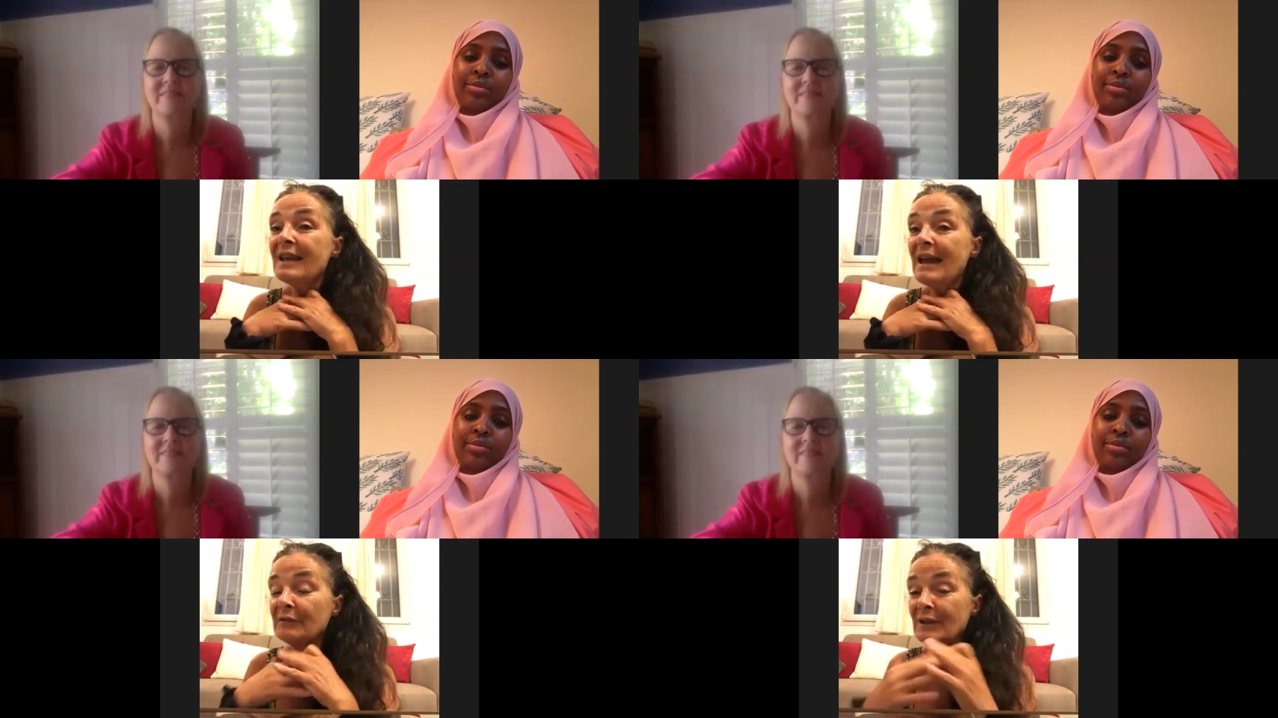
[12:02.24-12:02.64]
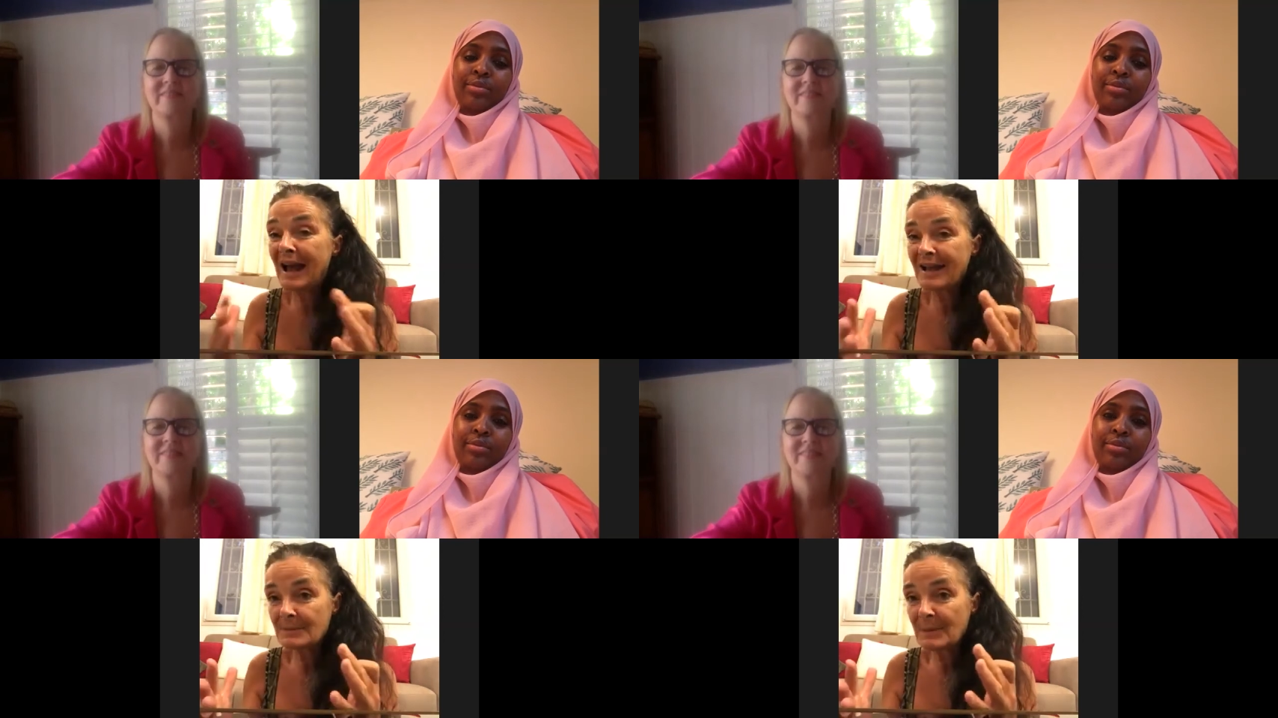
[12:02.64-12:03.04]
Speaker 1: every
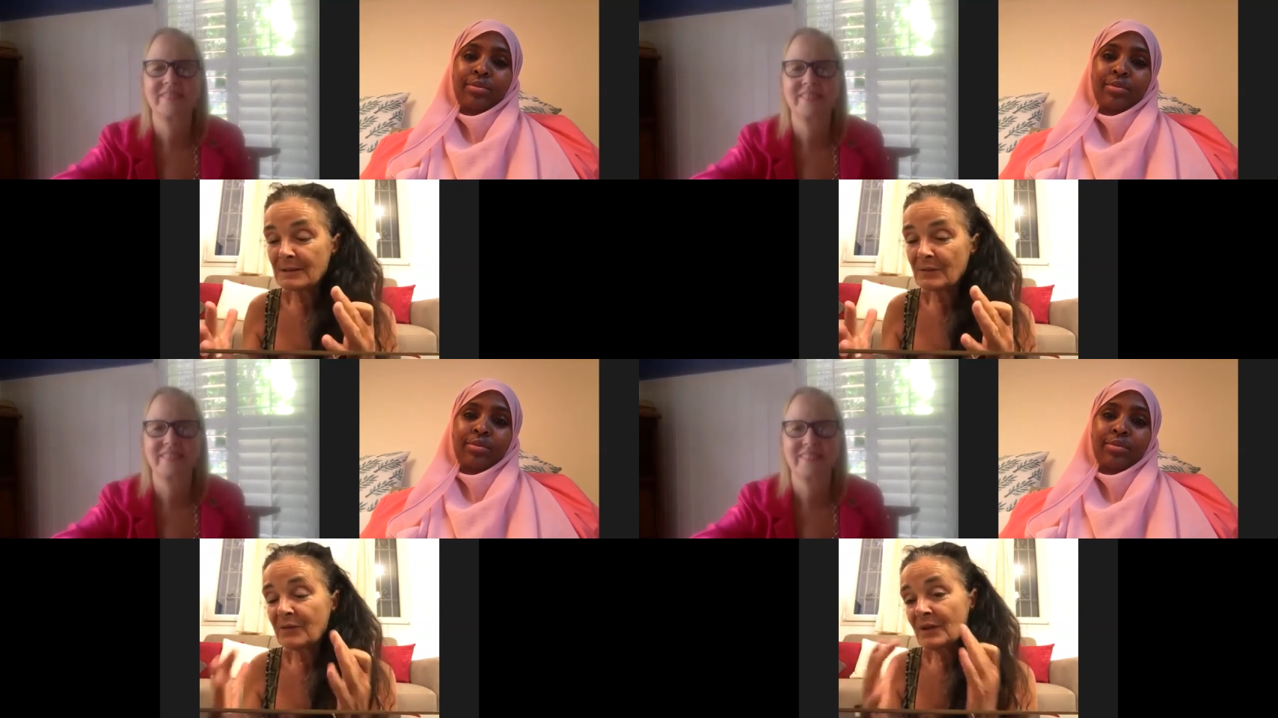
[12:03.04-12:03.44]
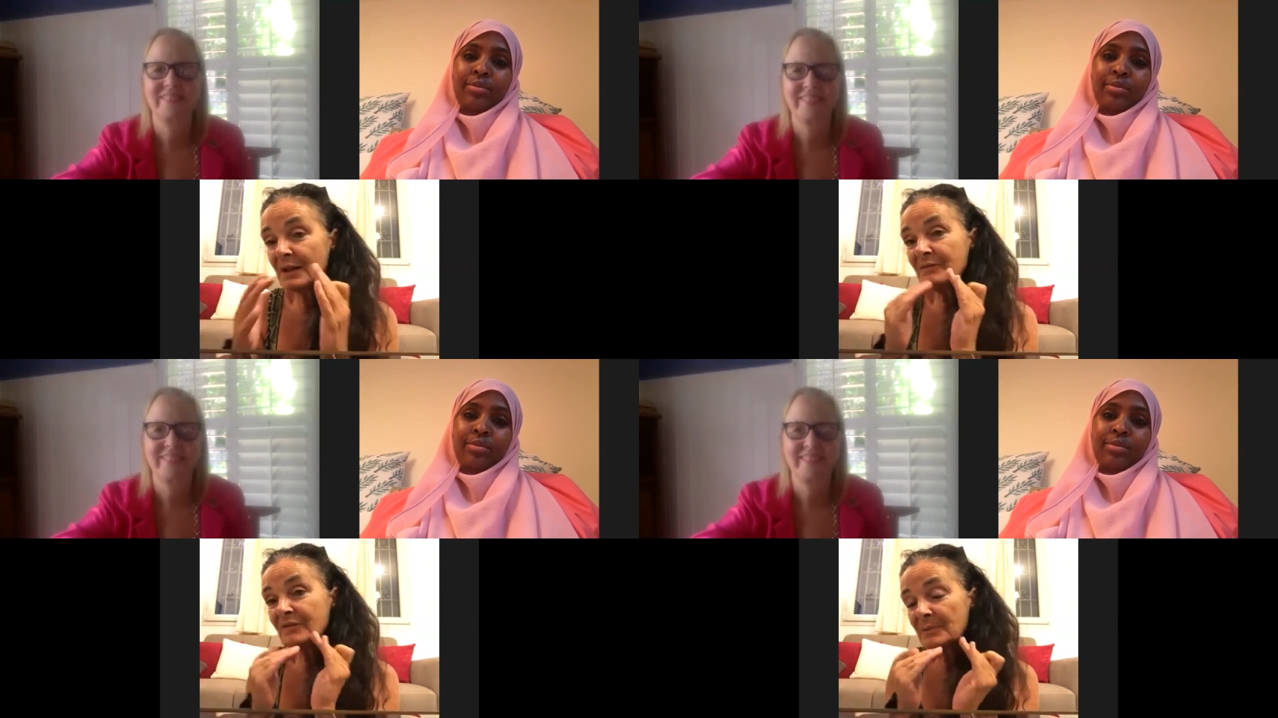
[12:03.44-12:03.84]
aspect of the
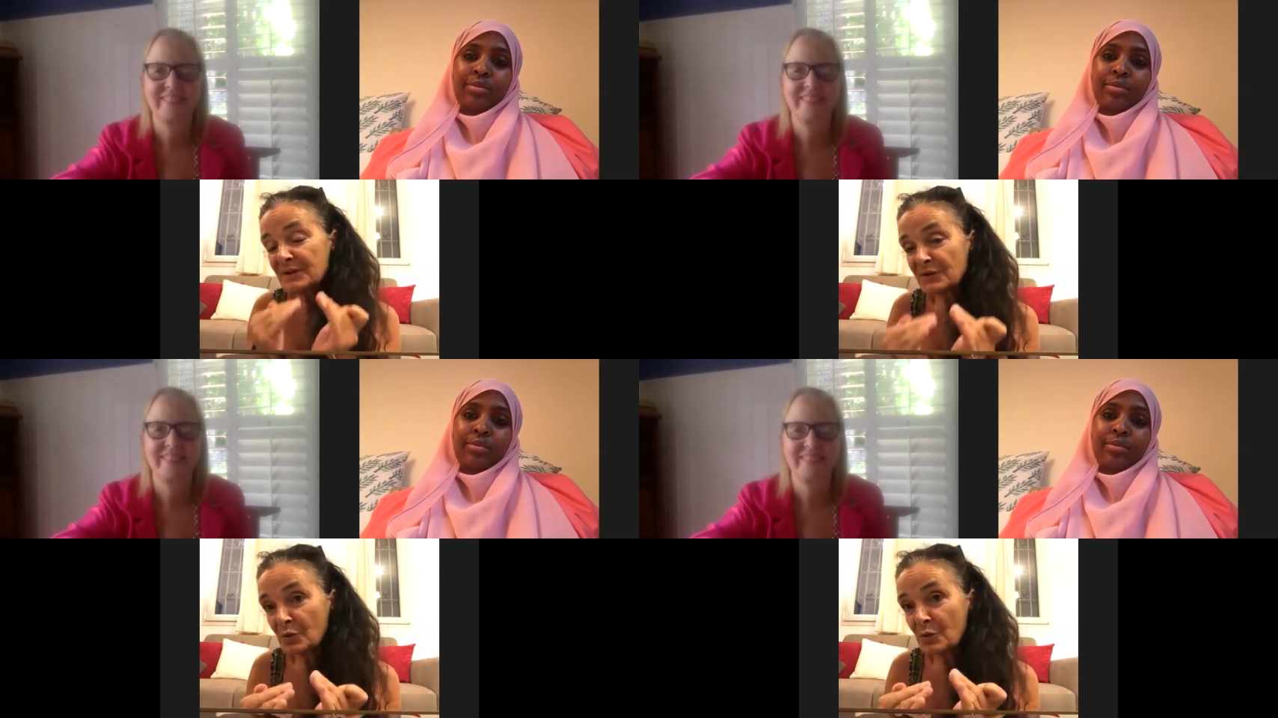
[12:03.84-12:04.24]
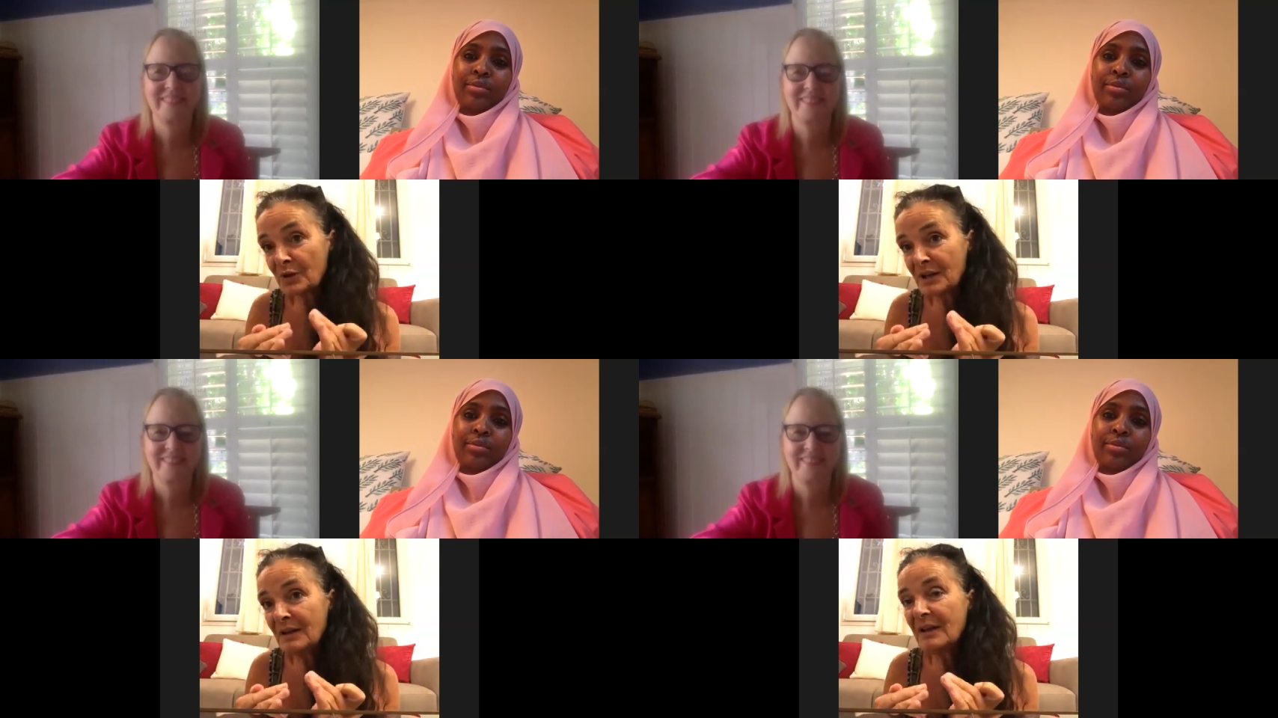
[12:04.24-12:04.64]
film, from the
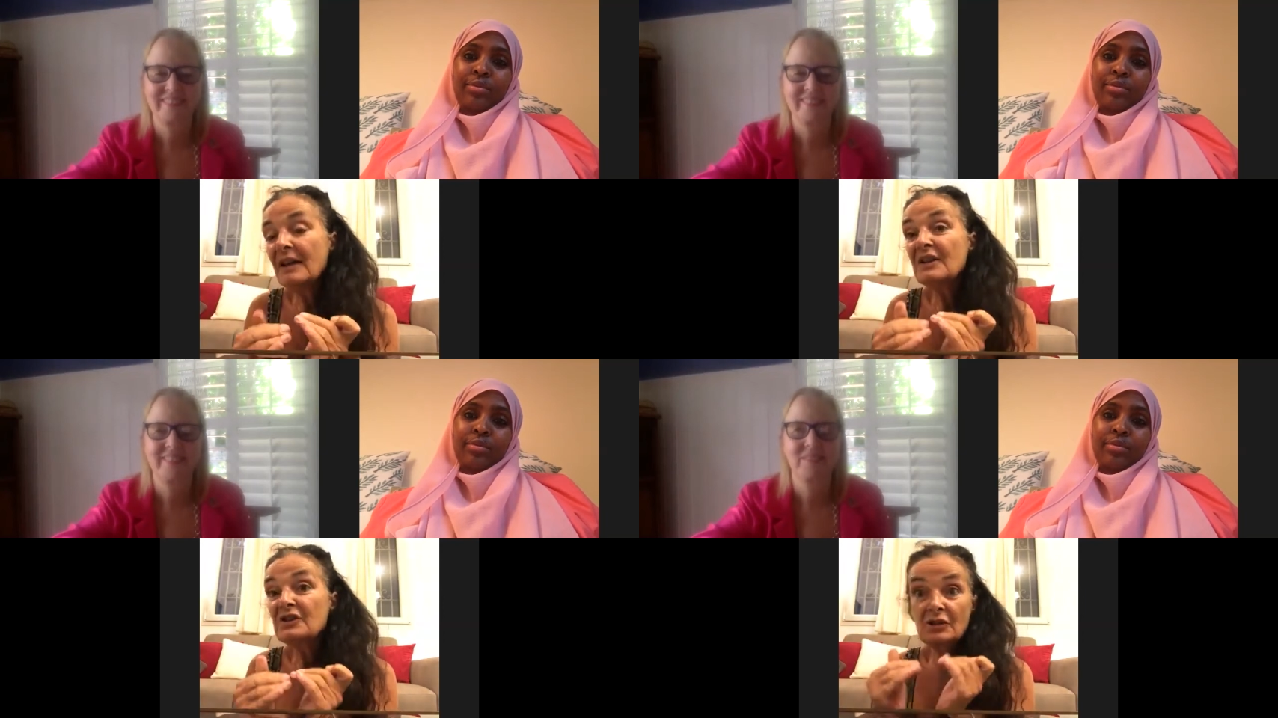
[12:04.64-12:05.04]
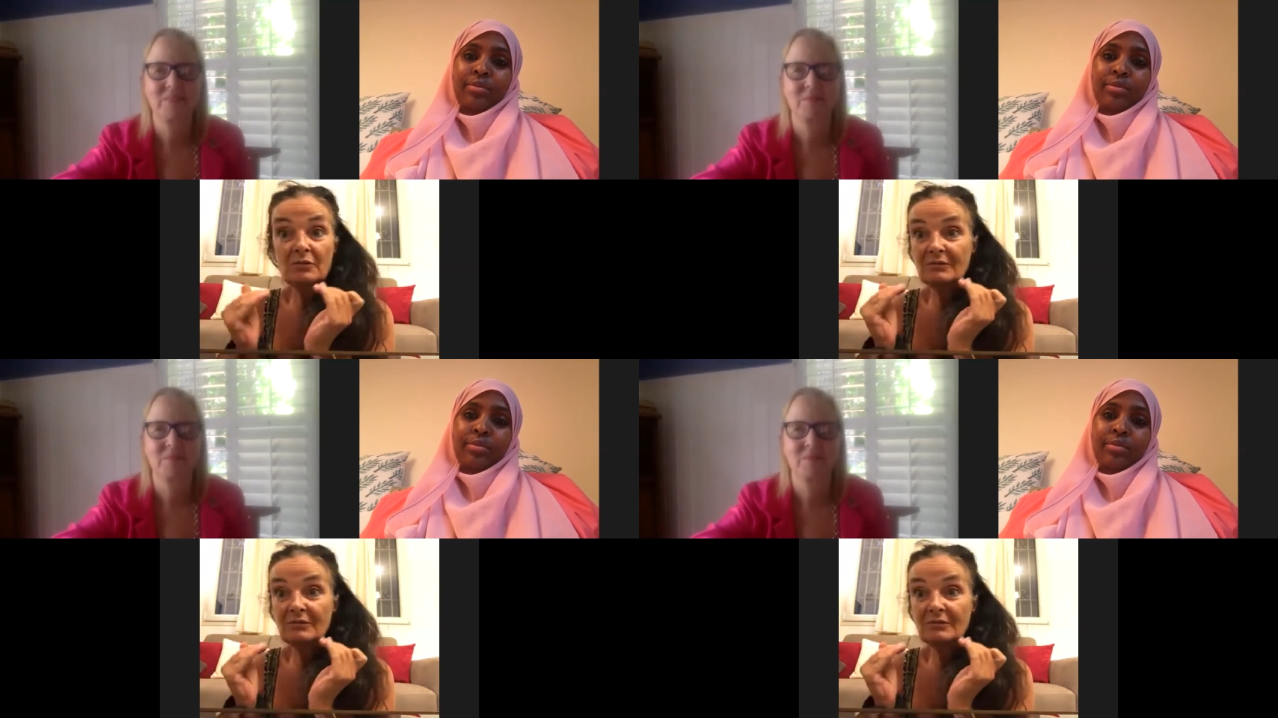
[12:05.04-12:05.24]
story to